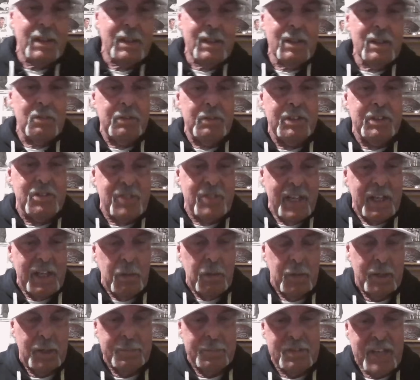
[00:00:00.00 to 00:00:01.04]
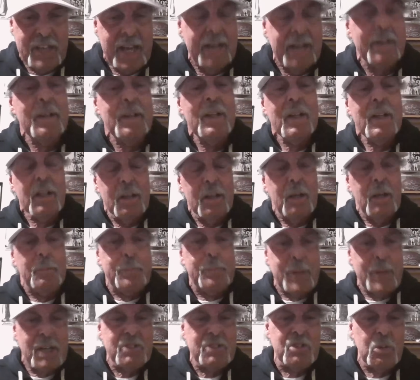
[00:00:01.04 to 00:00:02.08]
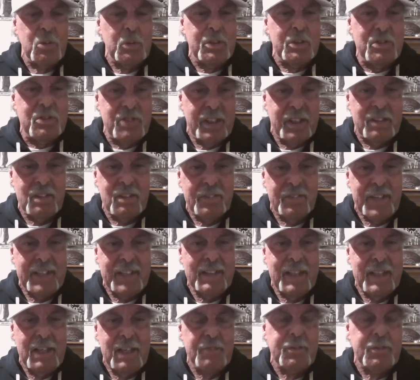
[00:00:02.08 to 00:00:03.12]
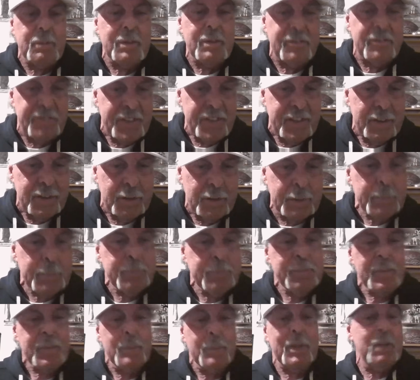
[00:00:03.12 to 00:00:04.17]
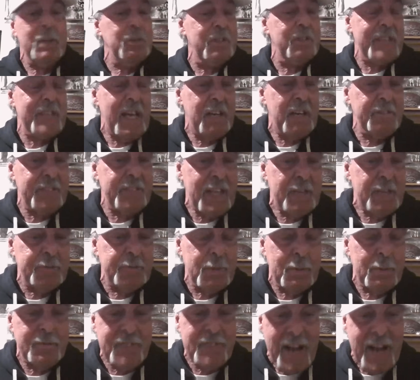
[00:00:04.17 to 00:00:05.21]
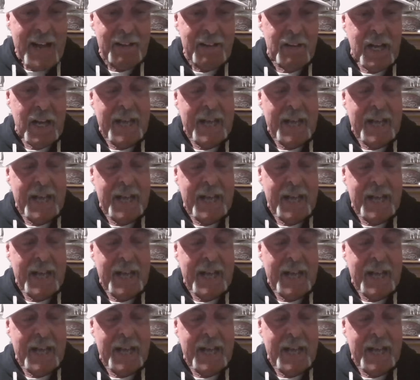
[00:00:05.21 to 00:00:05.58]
resetting what I'm saying. Brunson was 6 of 18 from the field, but he was 10 of 10 from the foul line.